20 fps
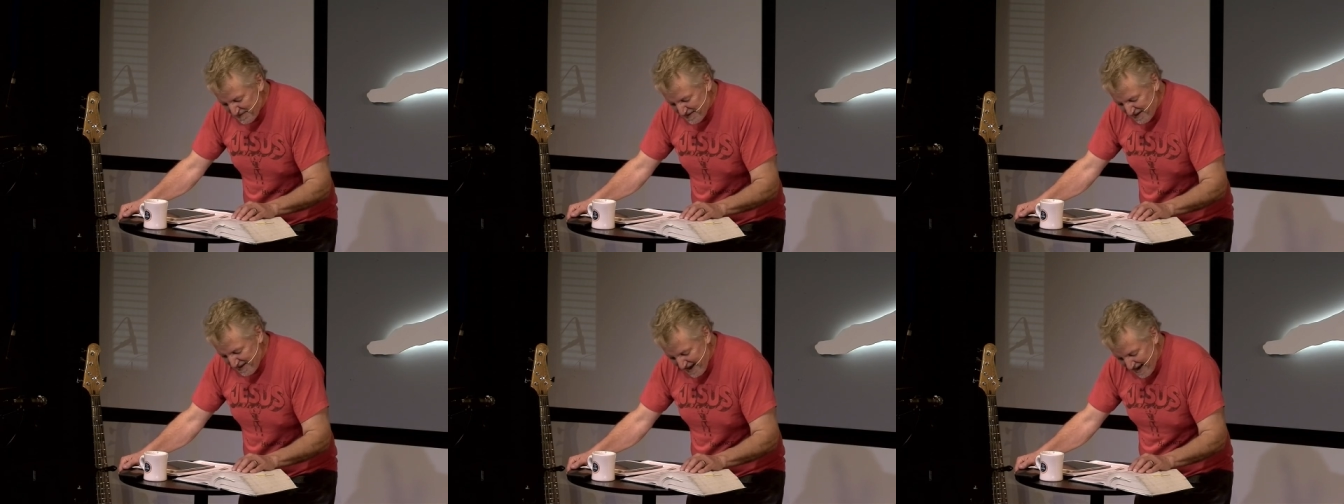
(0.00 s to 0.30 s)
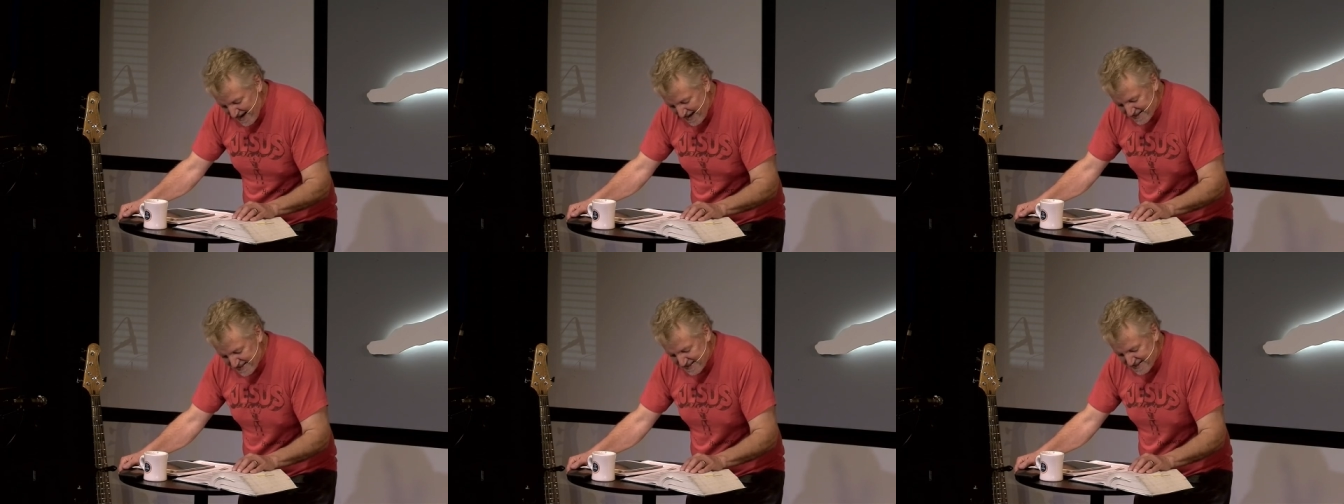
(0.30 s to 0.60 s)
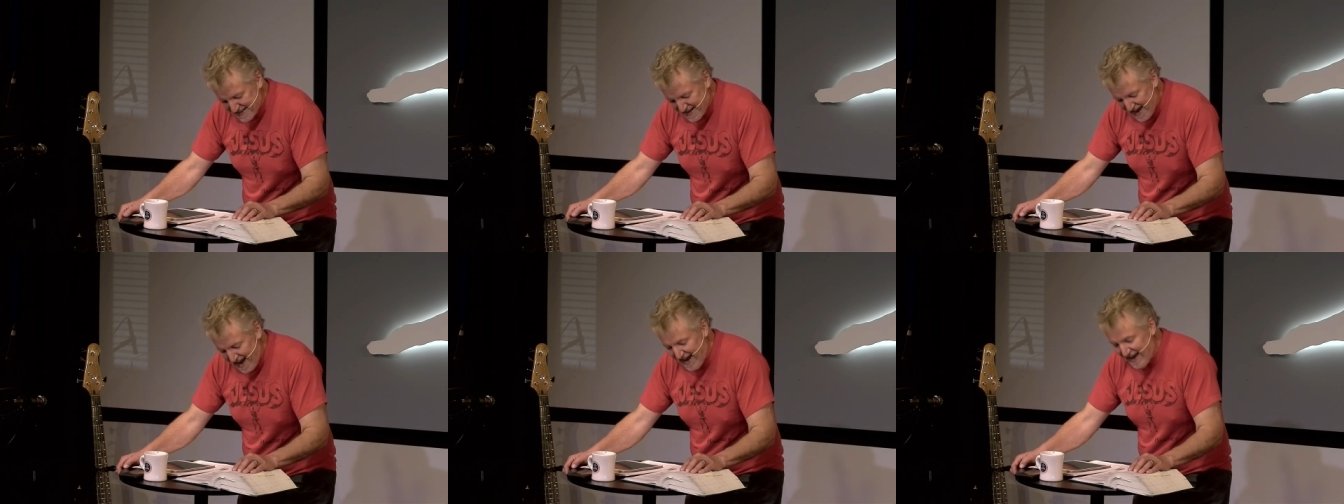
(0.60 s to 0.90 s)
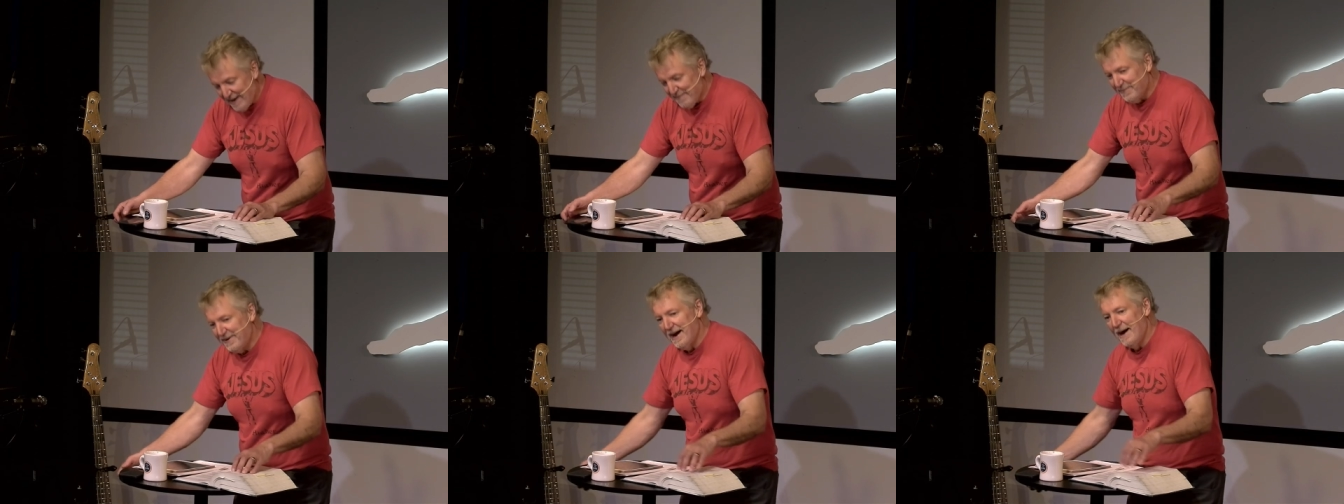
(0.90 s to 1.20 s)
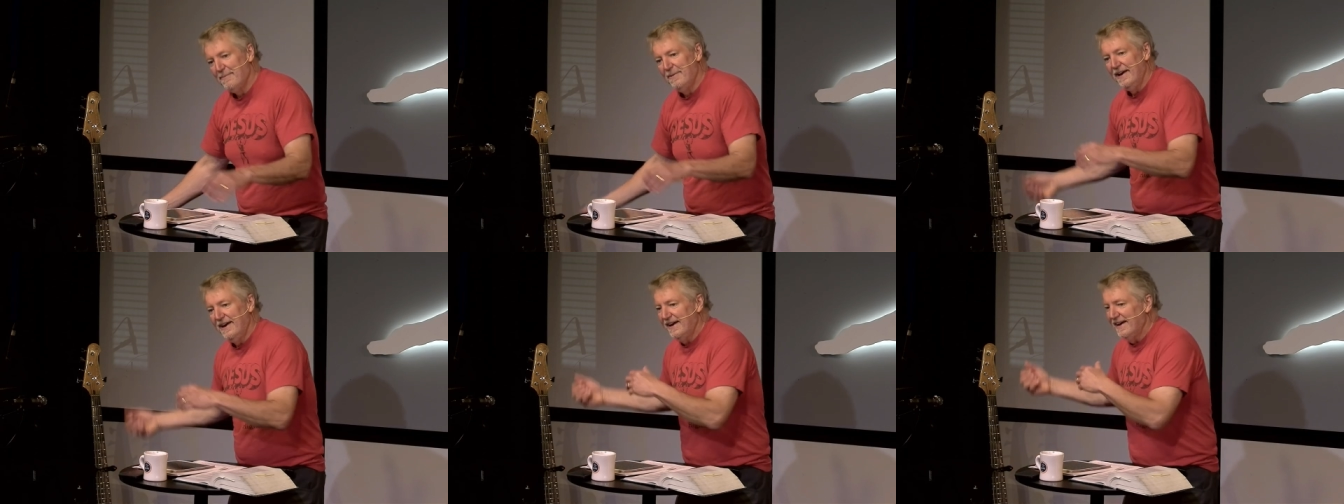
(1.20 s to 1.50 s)
Yes, I am
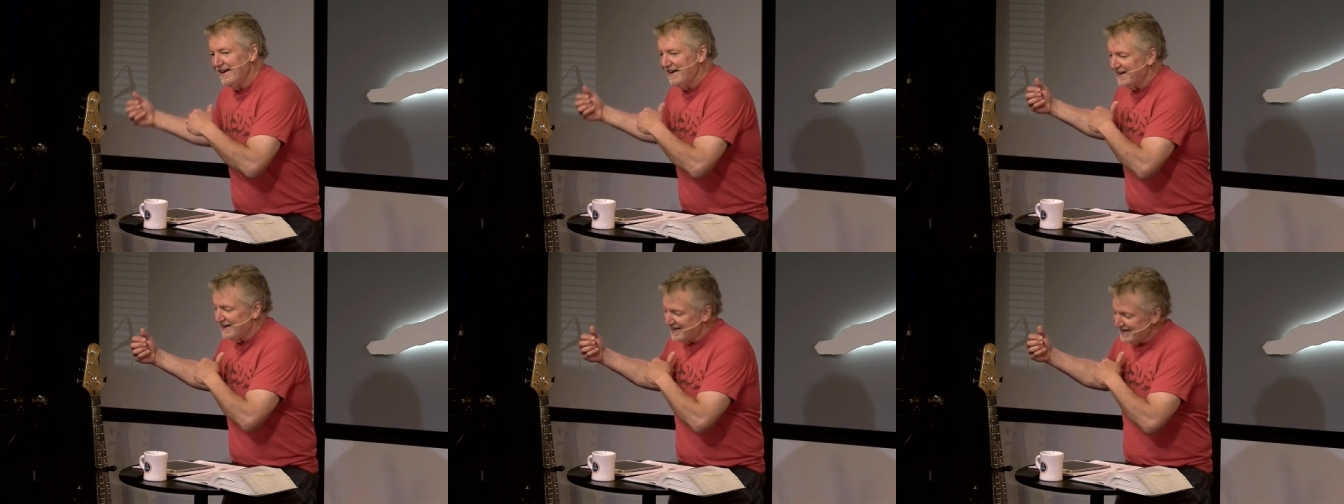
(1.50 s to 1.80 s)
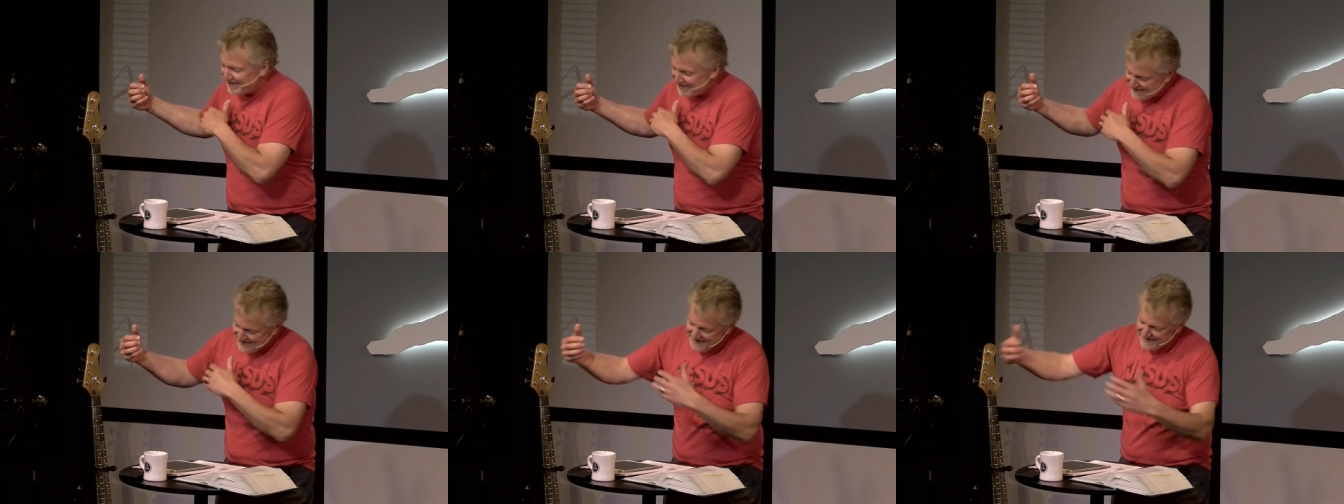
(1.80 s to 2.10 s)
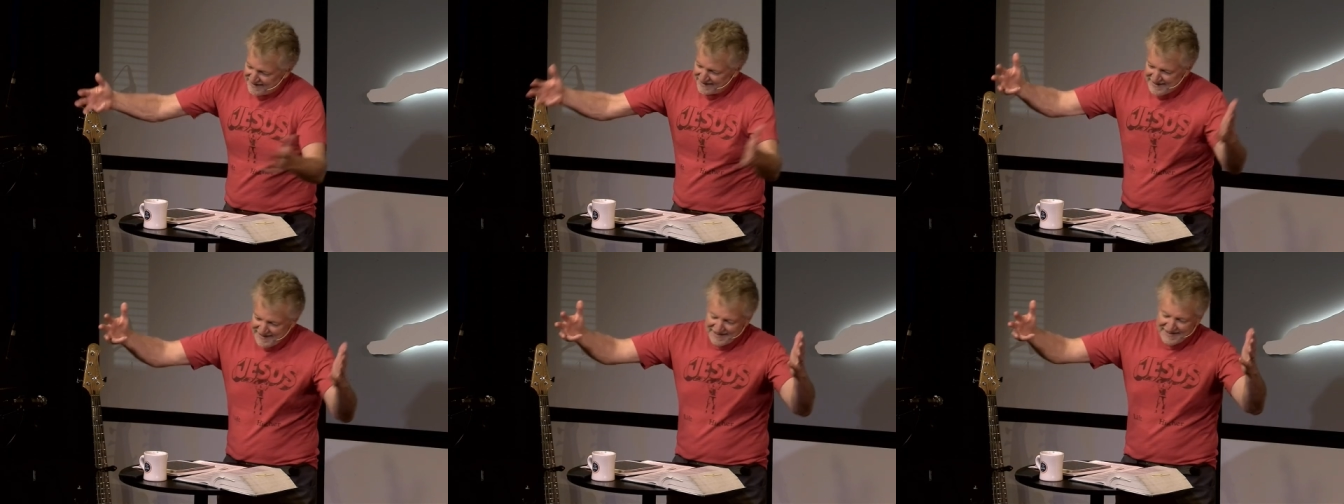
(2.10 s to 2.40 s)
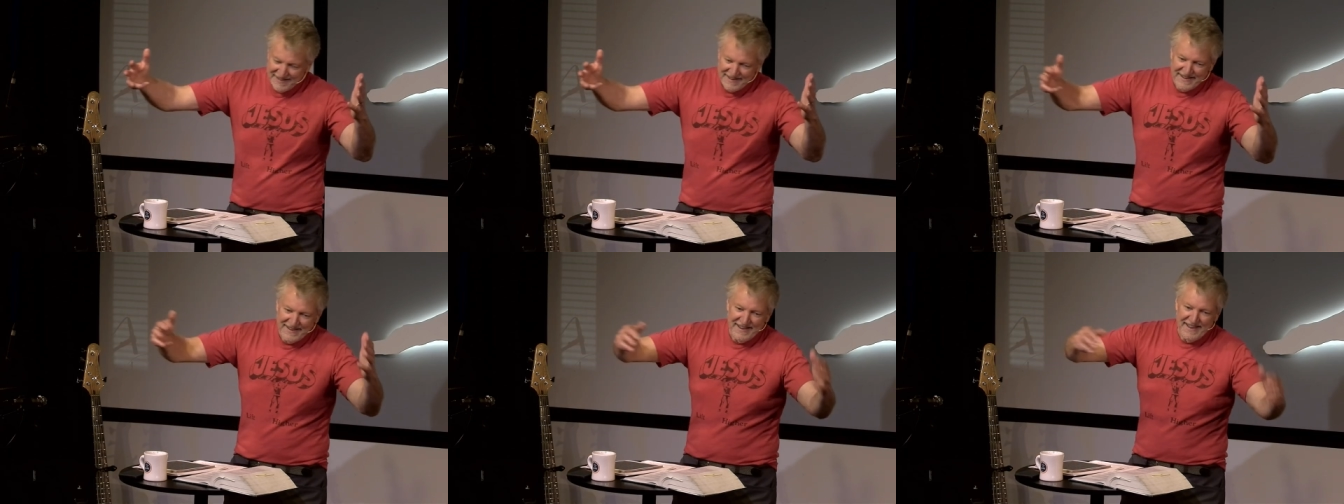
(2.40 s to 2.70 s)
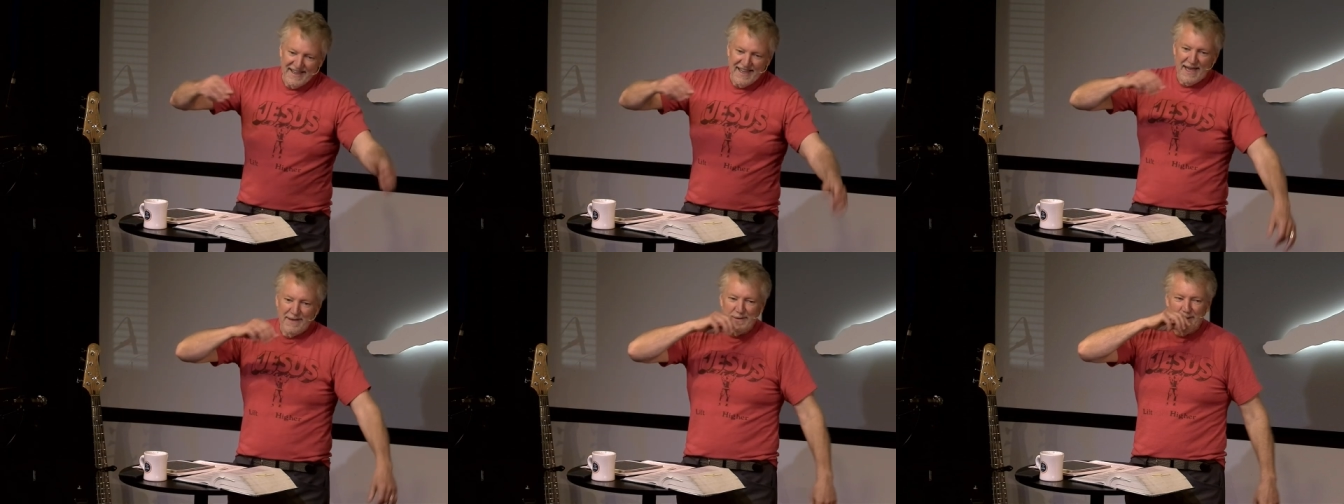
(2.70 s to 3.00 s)
coming.
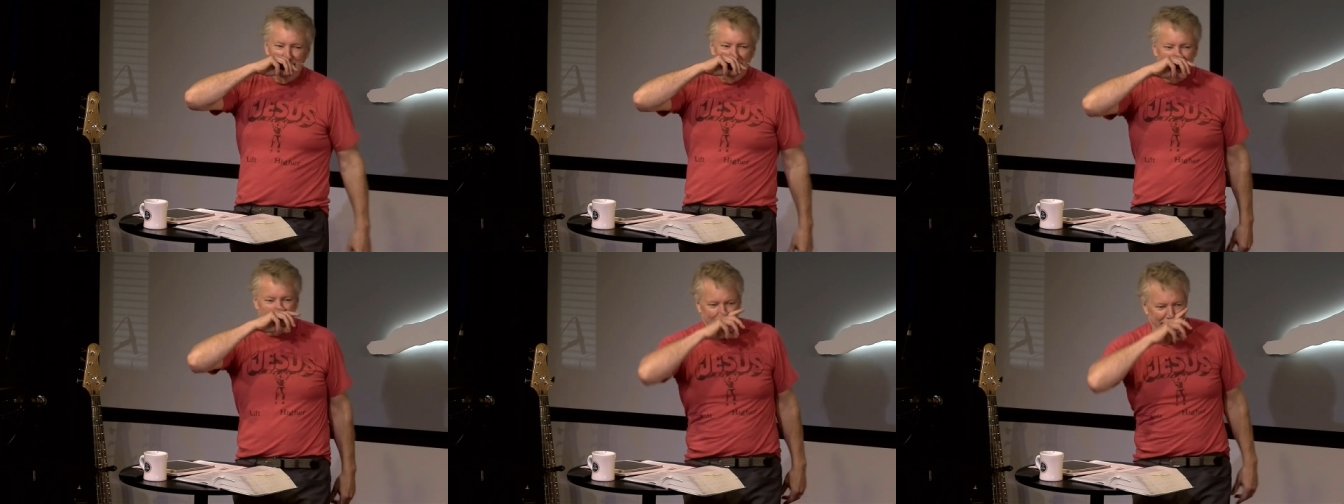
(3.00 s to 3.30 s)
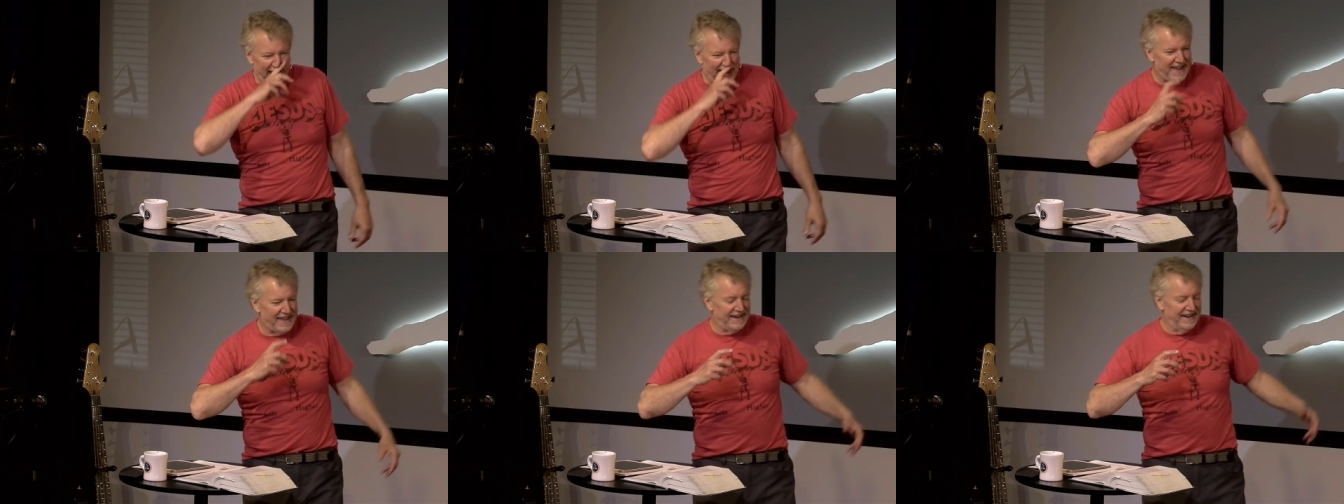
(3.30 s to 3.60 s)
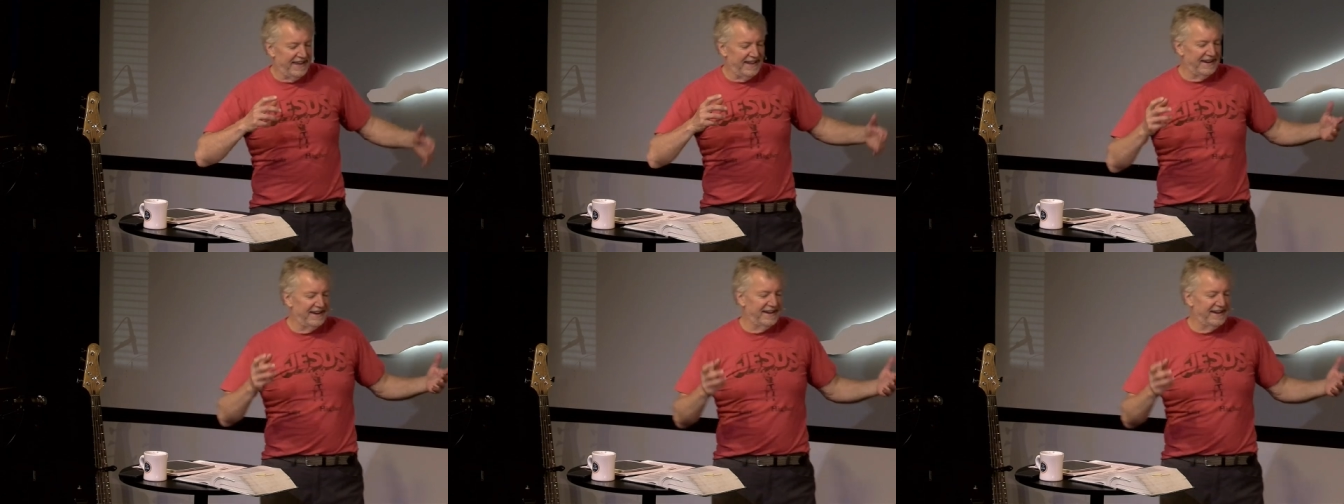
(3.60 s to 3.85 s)
I again and